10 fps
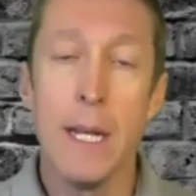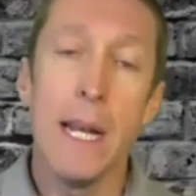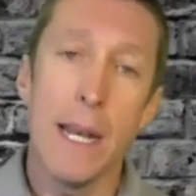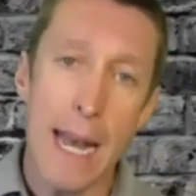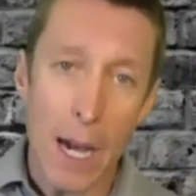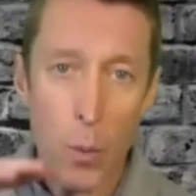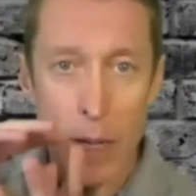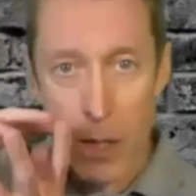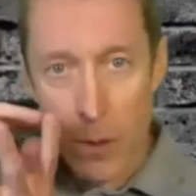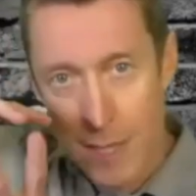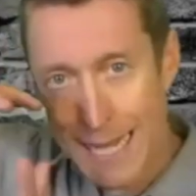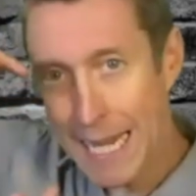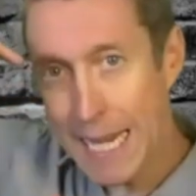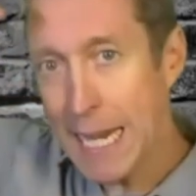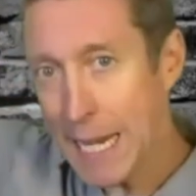Now we use the
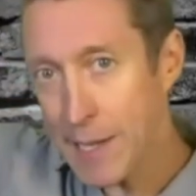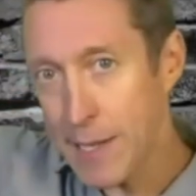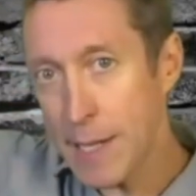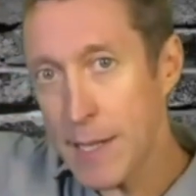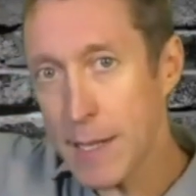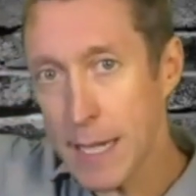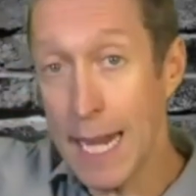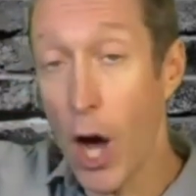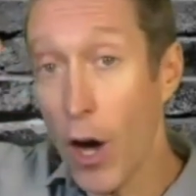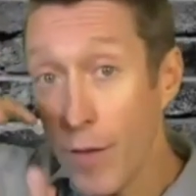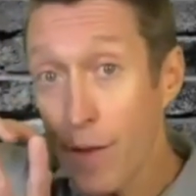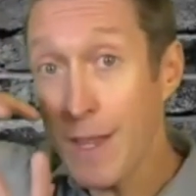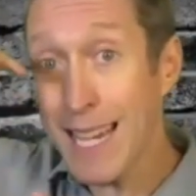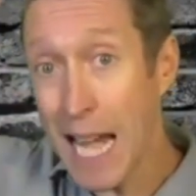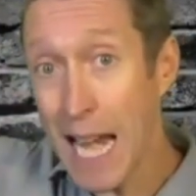elasticity of the
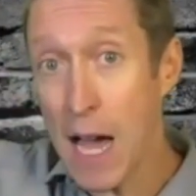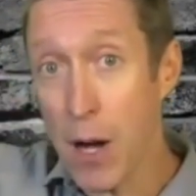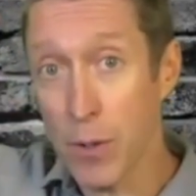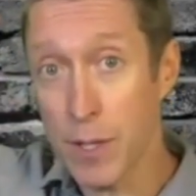cloud